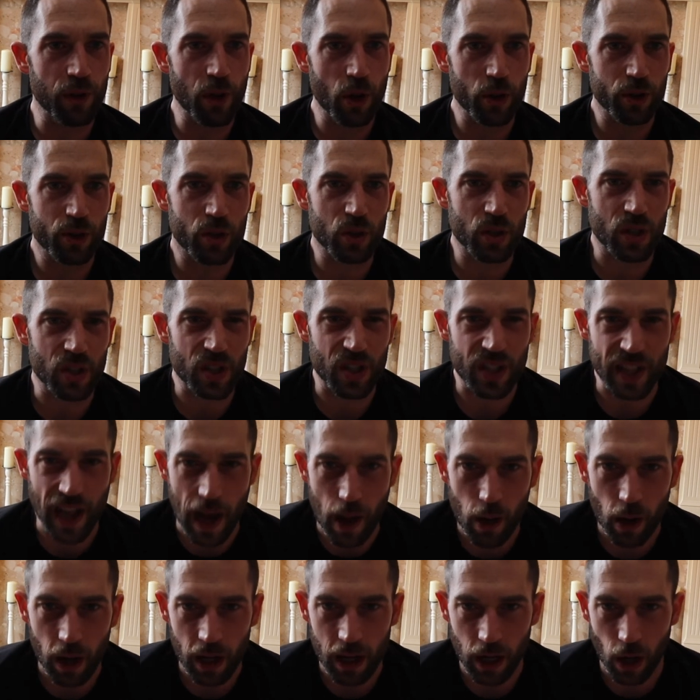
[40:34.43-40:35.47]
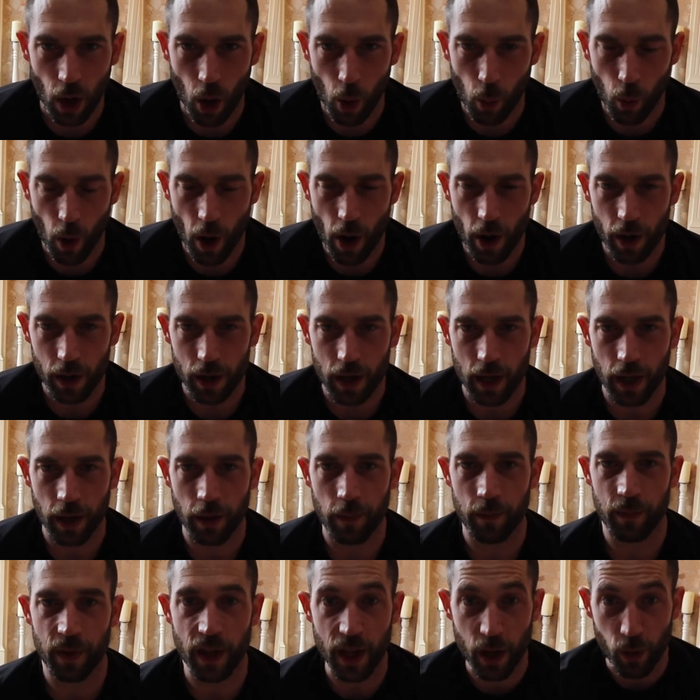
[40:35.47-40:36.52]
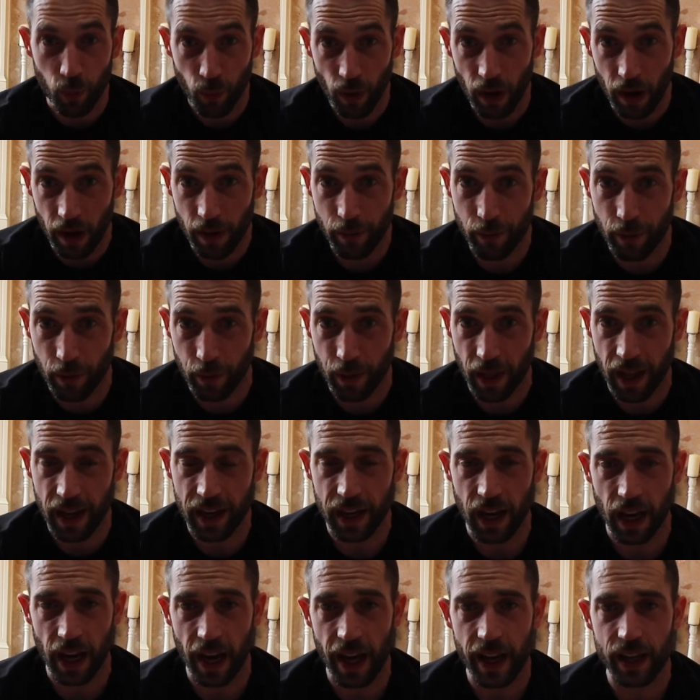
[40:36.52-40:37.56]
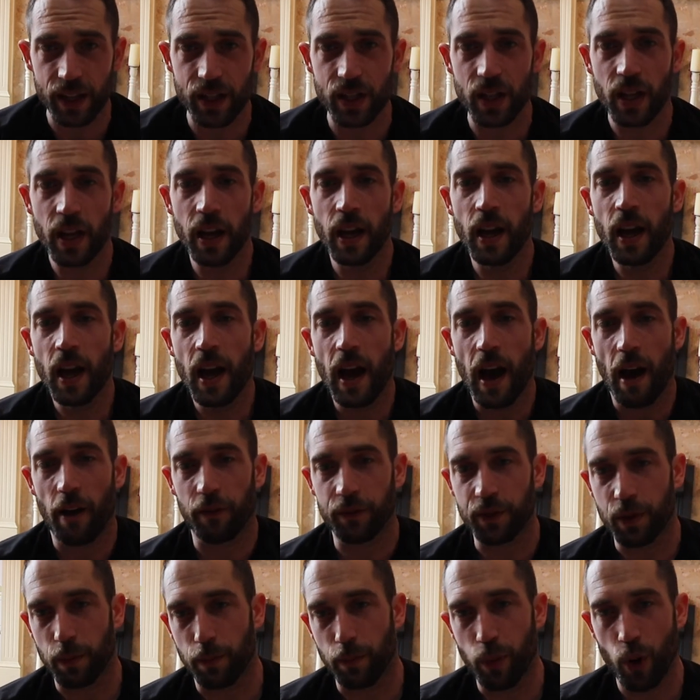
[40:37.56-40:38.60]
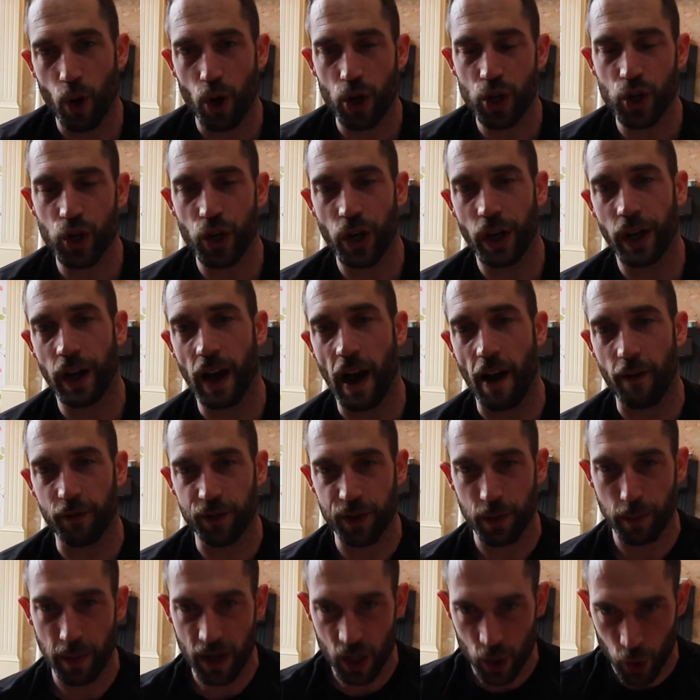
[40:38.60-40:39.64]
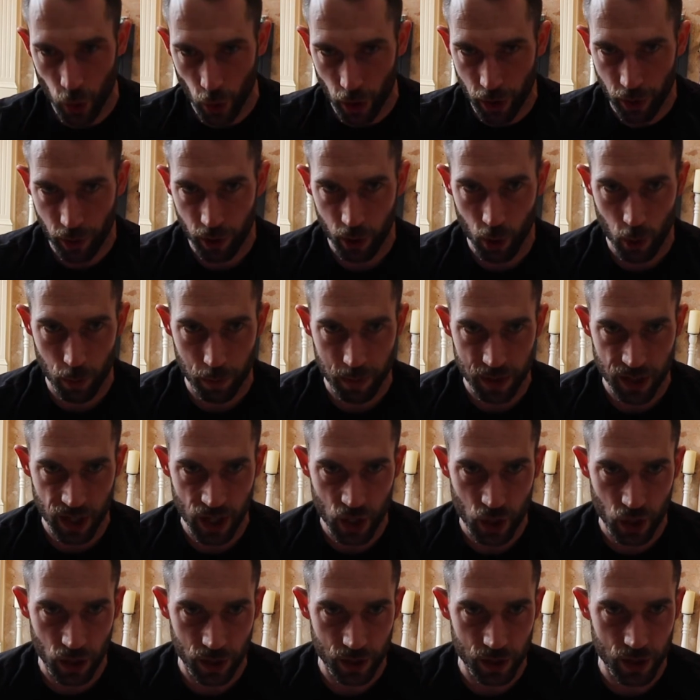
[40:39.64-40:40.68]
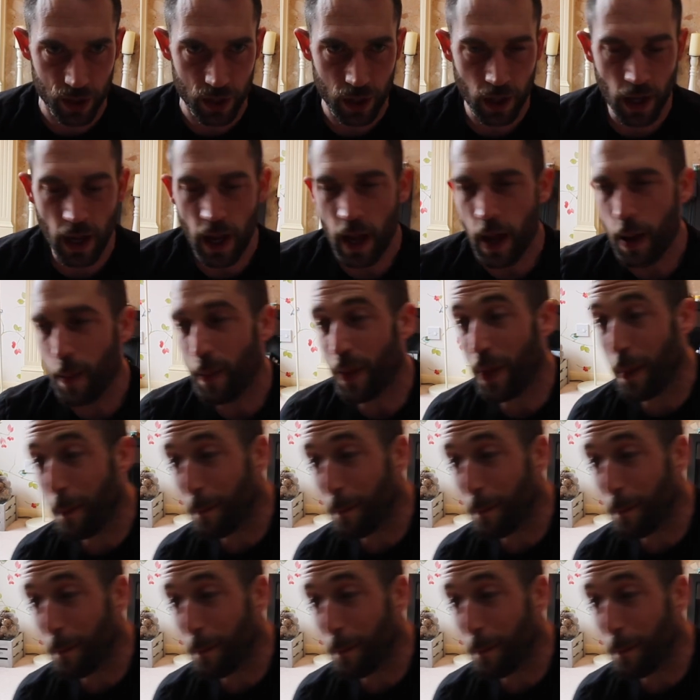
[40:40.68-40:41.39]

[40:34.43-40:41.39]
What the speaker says: though it doesn't sound like a lot of work, you can really feel that in your legs, having to push, having to make sure you're in good positions. But the